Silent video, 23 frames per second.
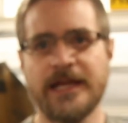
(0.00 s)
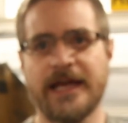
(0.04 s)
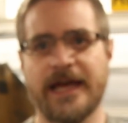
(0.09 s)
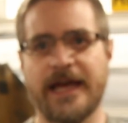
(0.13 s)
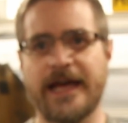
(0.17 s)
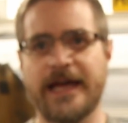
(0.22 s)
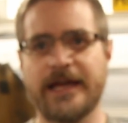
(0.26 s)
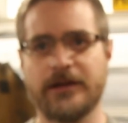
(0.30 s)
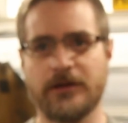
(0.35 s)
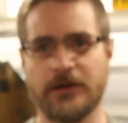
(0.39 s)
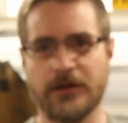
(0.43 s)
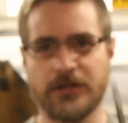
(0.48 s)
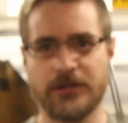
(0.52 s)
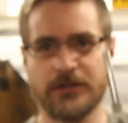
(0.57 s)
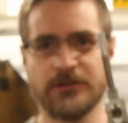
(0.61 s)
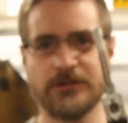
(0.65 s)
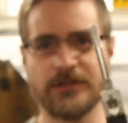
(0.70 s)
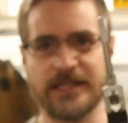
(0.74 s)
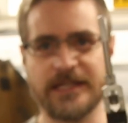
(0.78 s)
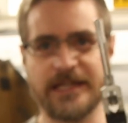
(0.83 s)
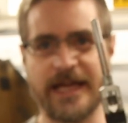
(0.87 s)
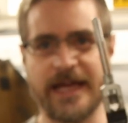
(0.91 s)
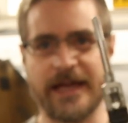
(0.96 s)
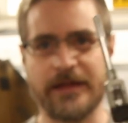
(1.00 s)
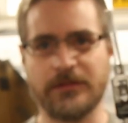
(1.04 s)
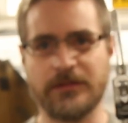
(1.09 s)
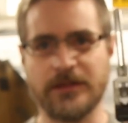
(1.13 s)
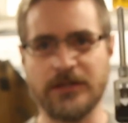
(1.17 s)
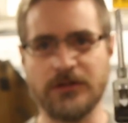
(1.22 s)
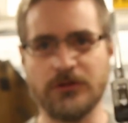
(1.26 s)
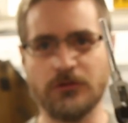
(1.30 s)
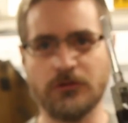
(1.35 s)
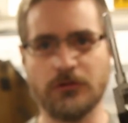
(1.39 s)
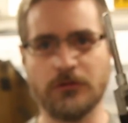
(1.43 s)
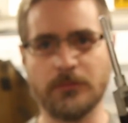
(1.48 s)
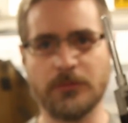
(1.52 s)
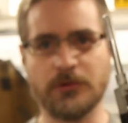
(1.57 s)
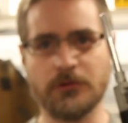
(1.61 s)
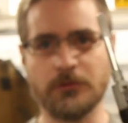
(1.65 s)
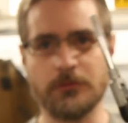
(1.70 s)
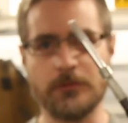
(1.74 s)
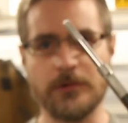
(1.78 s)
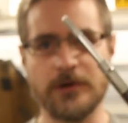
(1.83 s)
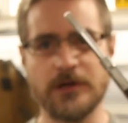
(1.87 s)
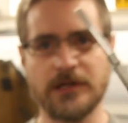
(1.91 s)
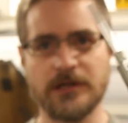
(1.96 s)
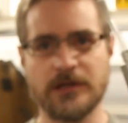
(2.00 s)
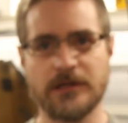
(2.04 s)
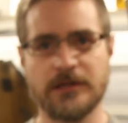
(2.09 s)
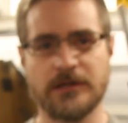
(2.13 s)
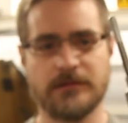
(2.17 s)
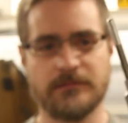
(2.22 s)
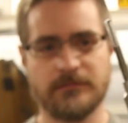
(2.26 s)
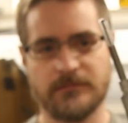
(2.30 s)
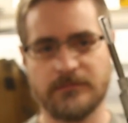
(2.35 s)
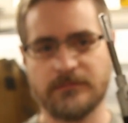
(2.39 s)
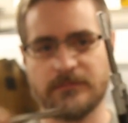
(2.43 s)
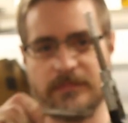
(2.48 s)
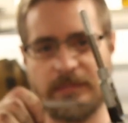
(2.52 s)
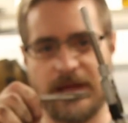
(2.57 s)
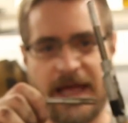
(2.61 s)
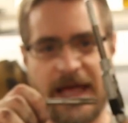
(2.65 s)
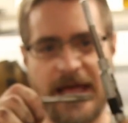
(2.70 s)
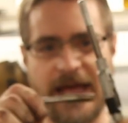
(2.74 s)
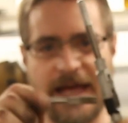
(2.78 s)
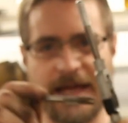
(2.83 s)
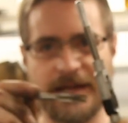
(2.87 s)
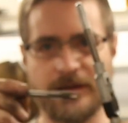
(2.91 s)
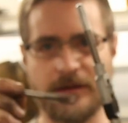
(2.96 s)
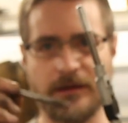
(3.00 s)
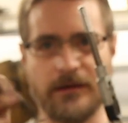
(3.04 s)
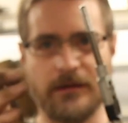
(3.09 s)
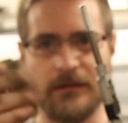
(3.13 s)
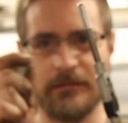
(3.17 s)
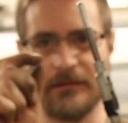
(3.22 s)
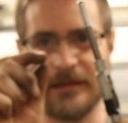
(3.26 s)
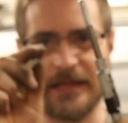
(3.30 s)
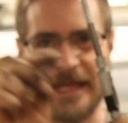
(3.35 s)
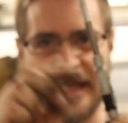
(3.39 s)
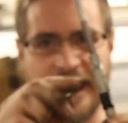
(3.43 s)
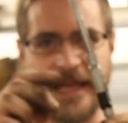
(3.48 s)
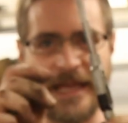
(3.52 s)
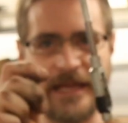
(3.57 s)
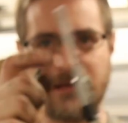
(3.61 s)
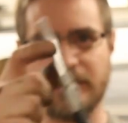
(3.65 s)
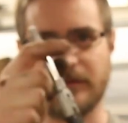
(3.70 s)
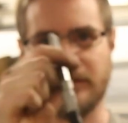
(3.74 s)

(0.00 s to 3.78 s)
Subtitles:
and I couldn't get the normal handle in